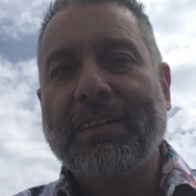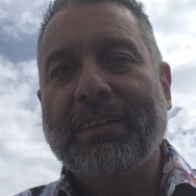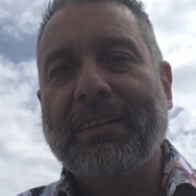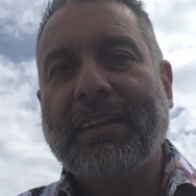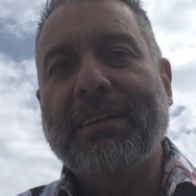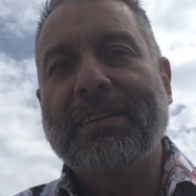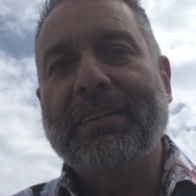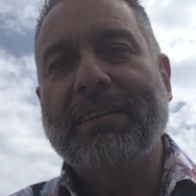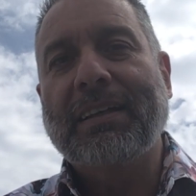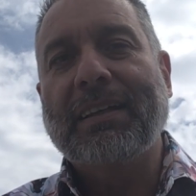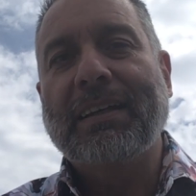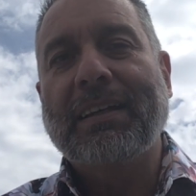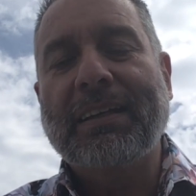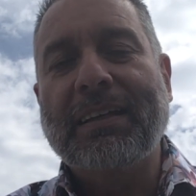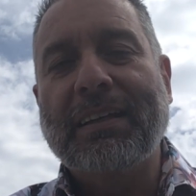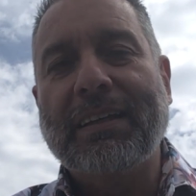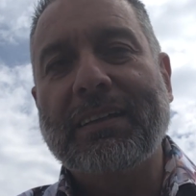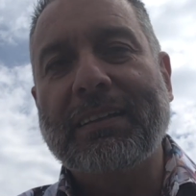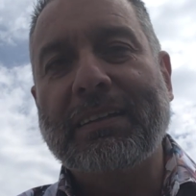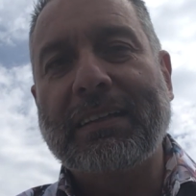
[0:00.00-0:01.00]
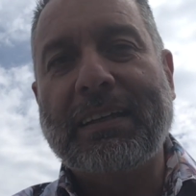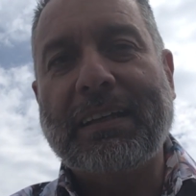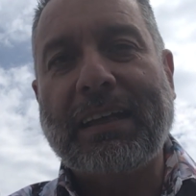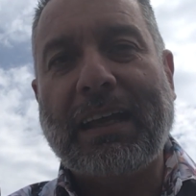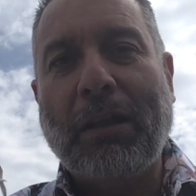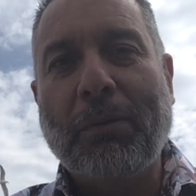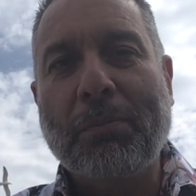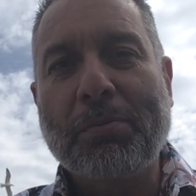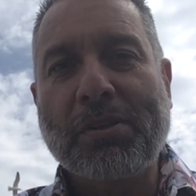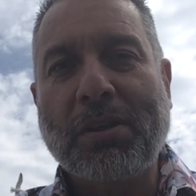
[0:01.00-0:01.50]
that
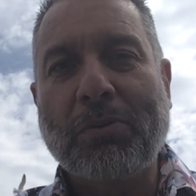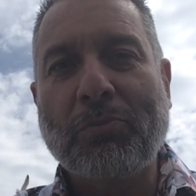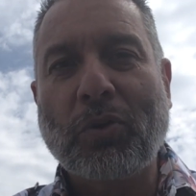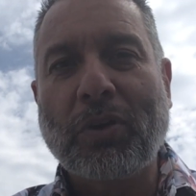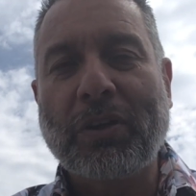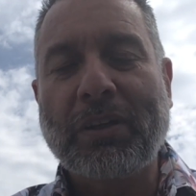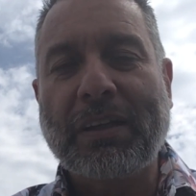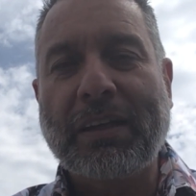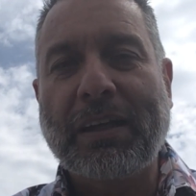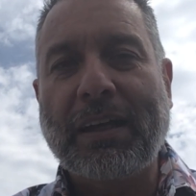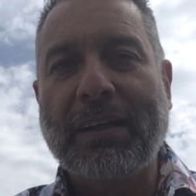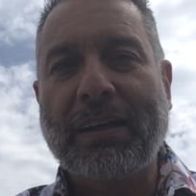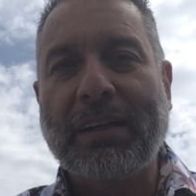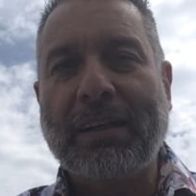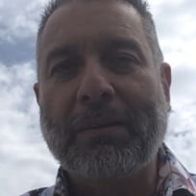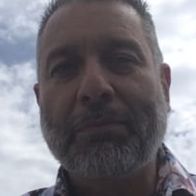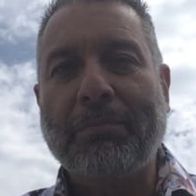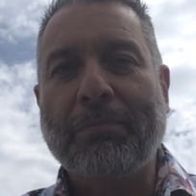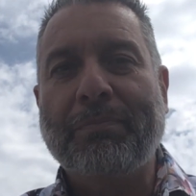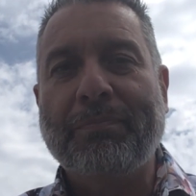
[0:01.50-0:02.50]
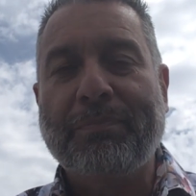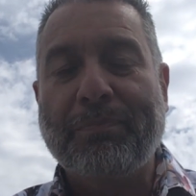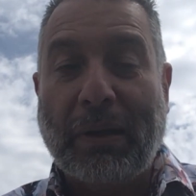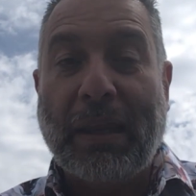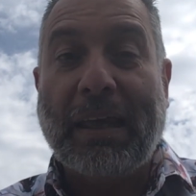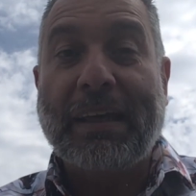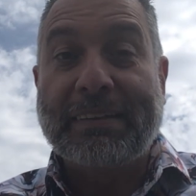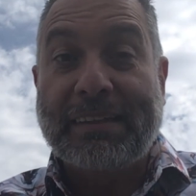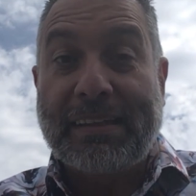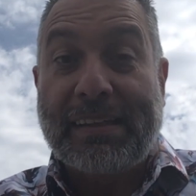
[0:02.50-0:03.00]
helps them when they are
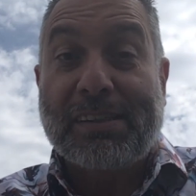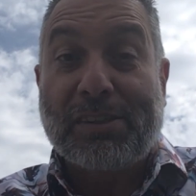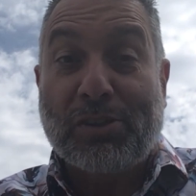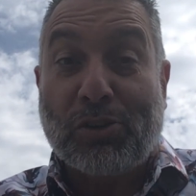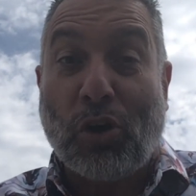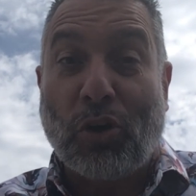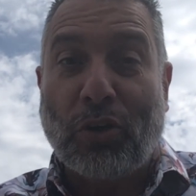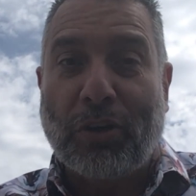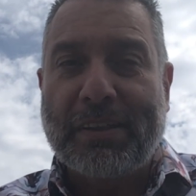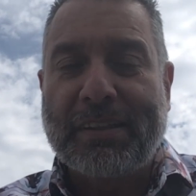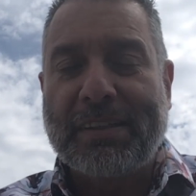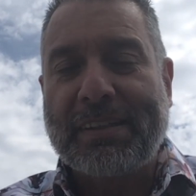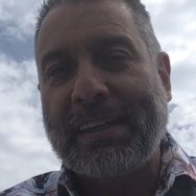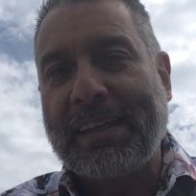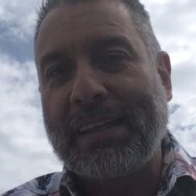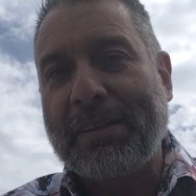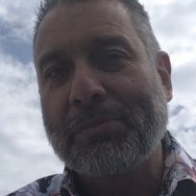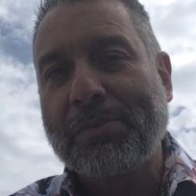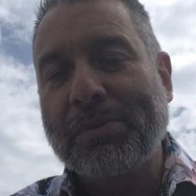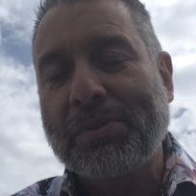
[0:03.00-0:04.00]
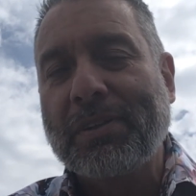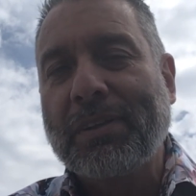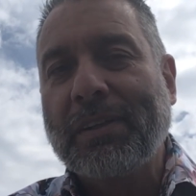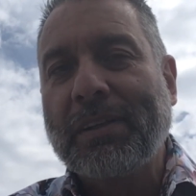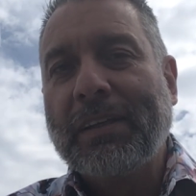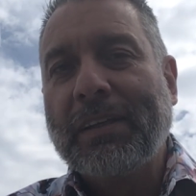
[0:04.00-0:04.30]
playing these solid teams.